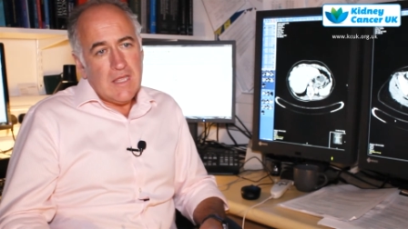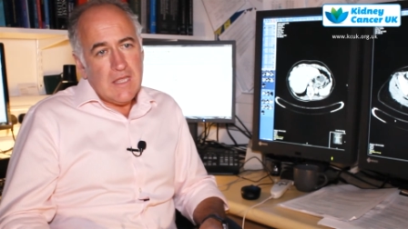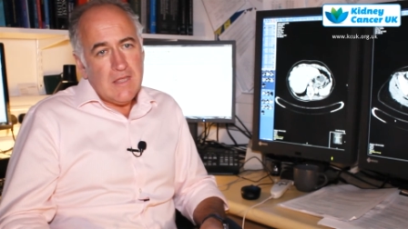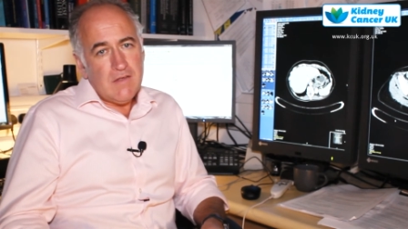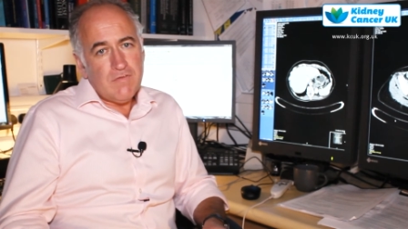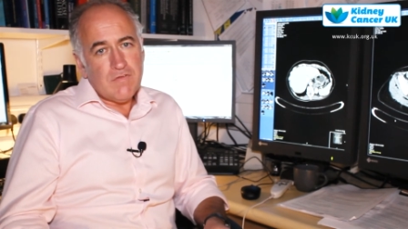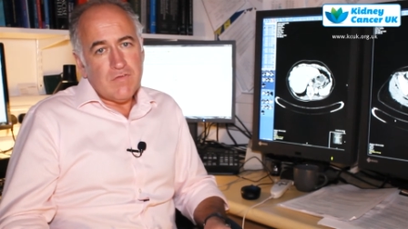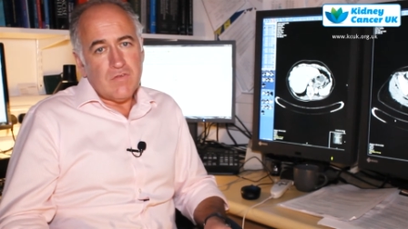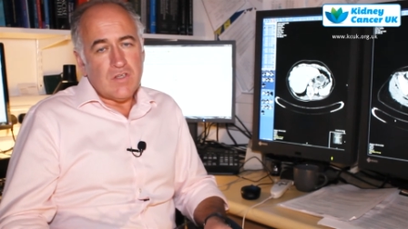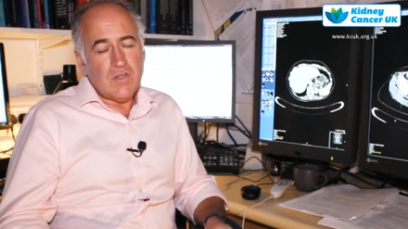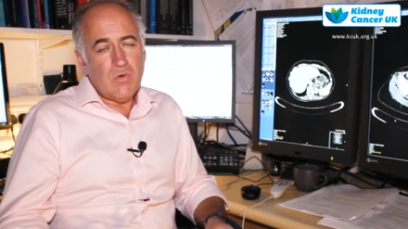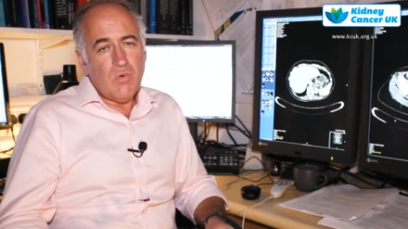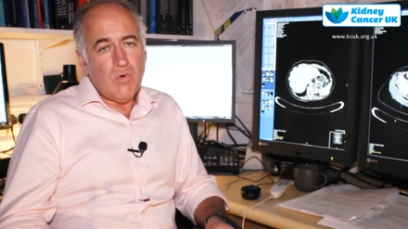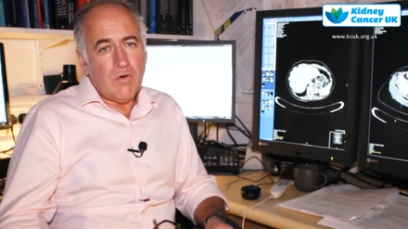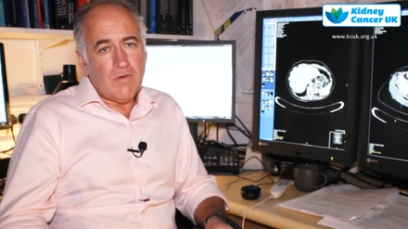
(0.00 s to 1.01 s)
if
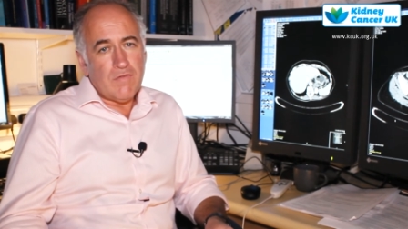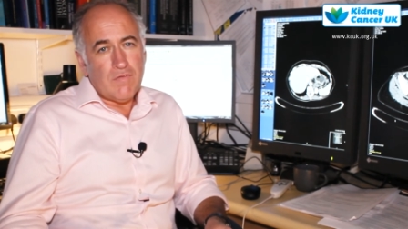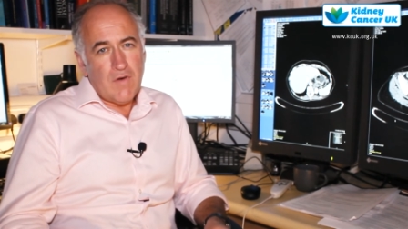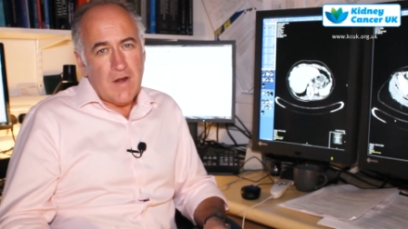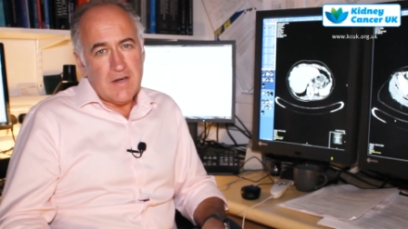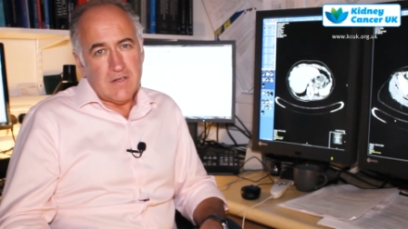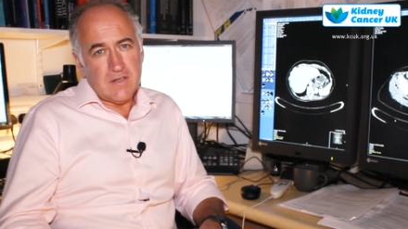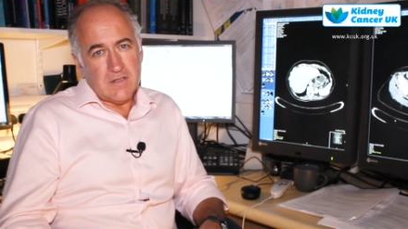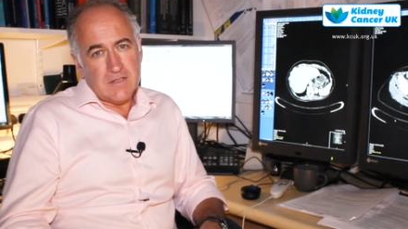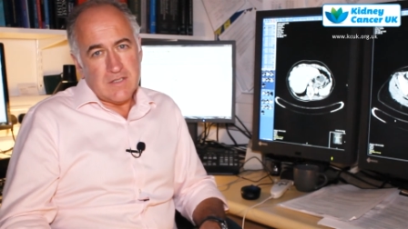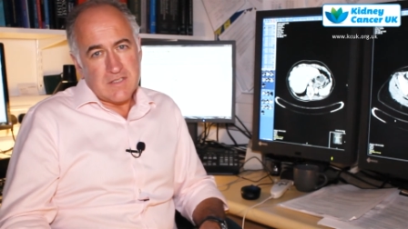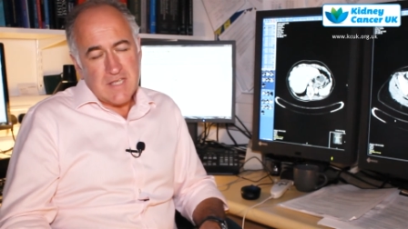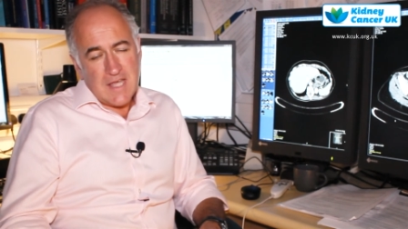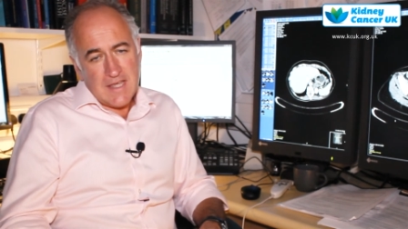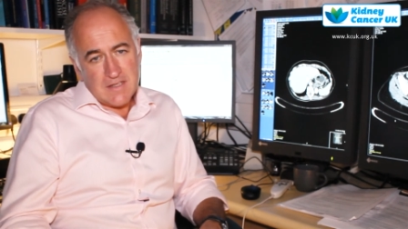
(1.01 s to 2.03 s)
you or a friend are
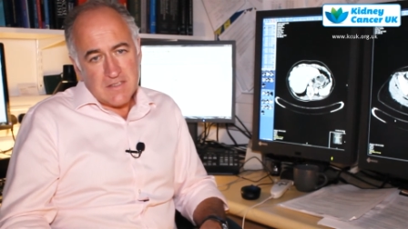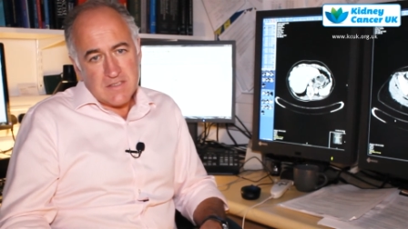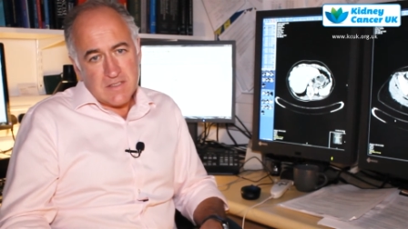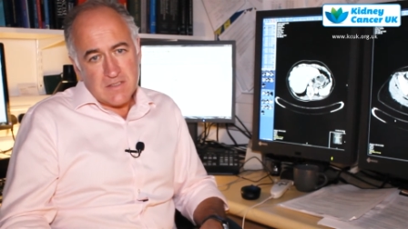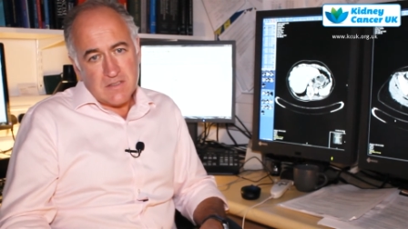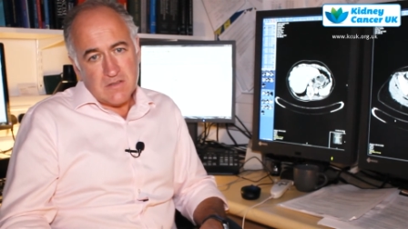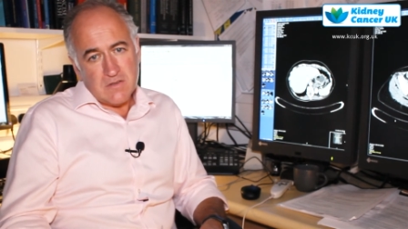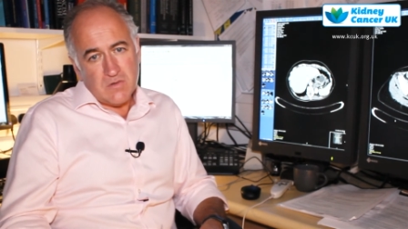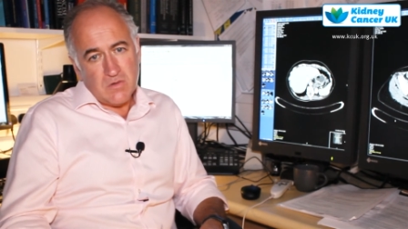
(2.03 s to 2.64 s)
detected